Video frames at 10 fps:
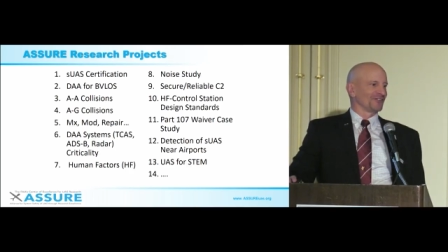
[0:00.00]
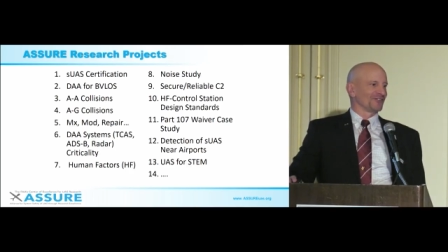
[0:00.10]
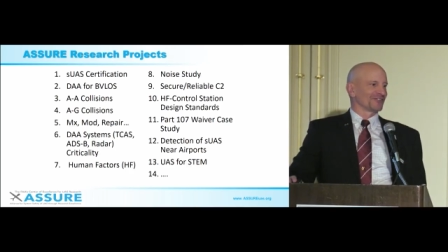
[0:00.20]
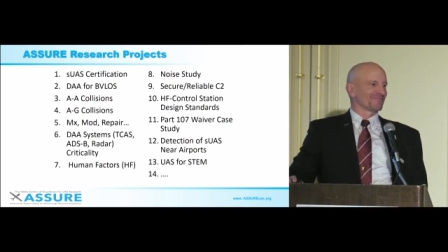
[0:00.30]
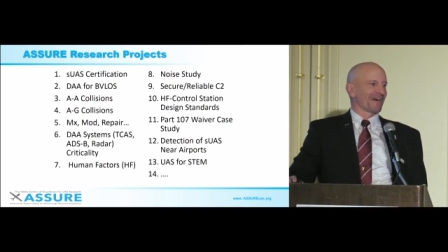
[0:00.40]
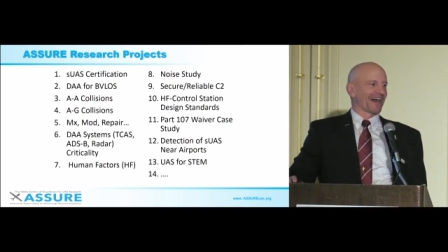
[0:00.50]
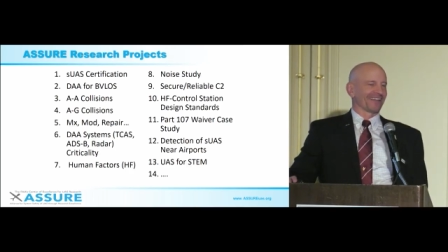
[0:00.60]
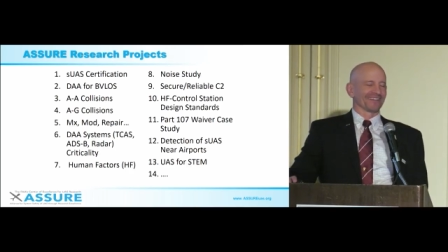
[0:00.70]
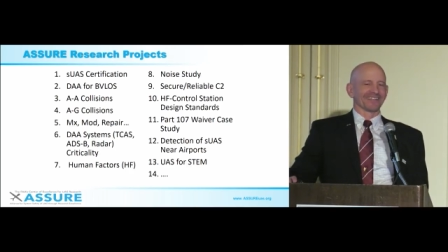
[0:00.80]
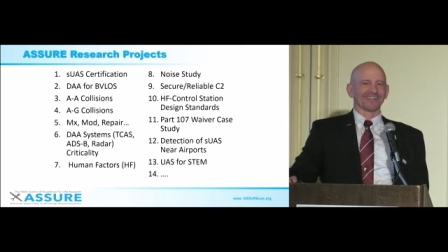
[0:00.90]
used
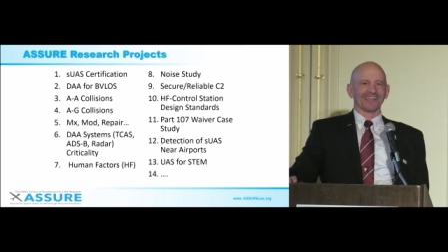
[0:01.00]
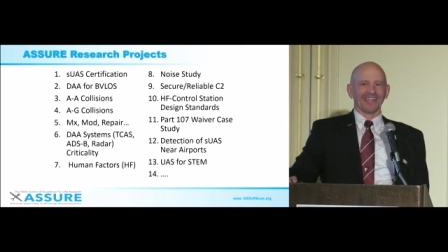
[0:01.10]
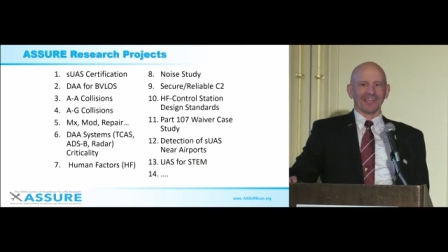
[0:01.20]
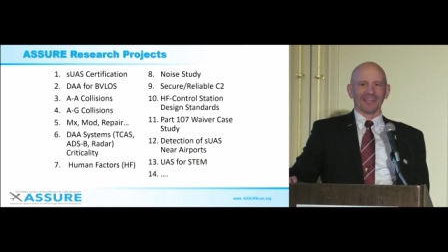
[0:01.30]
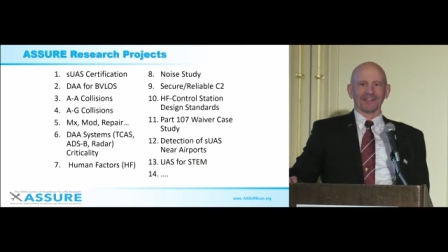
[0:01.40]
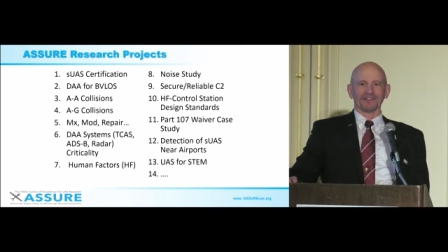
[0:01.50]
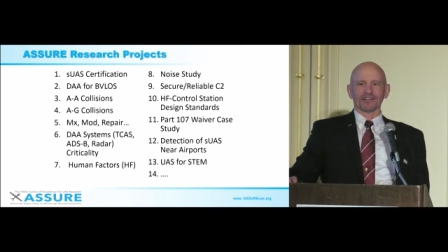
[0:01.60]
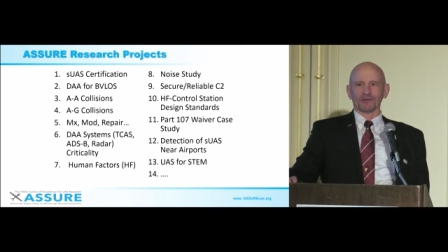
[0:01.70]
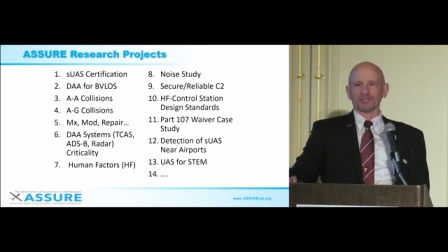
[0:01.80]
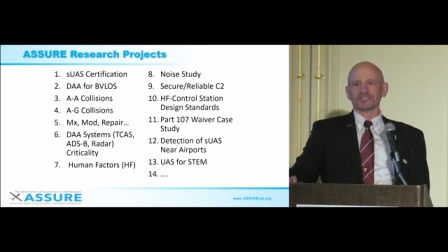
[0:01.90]
modeling and
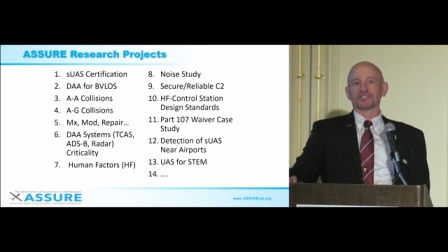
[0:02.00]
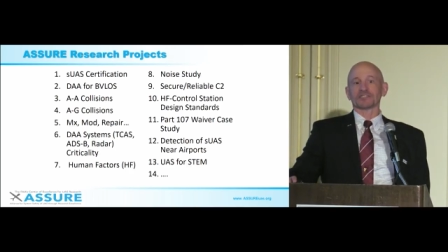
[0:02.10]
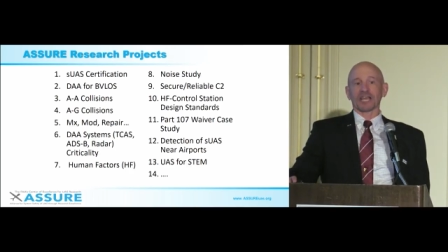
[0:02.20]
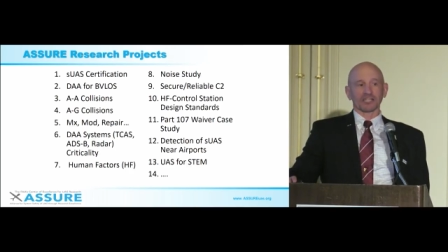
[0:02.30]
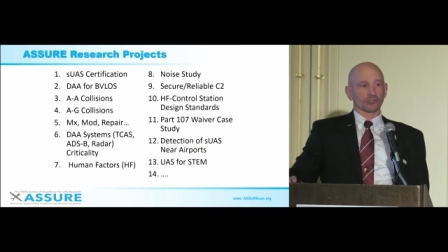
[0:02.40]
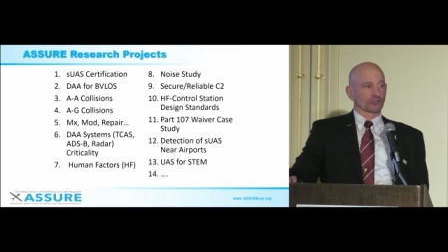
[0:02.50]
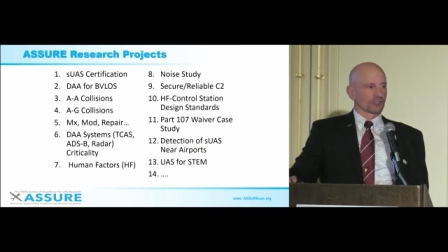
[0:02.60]
dummies, the task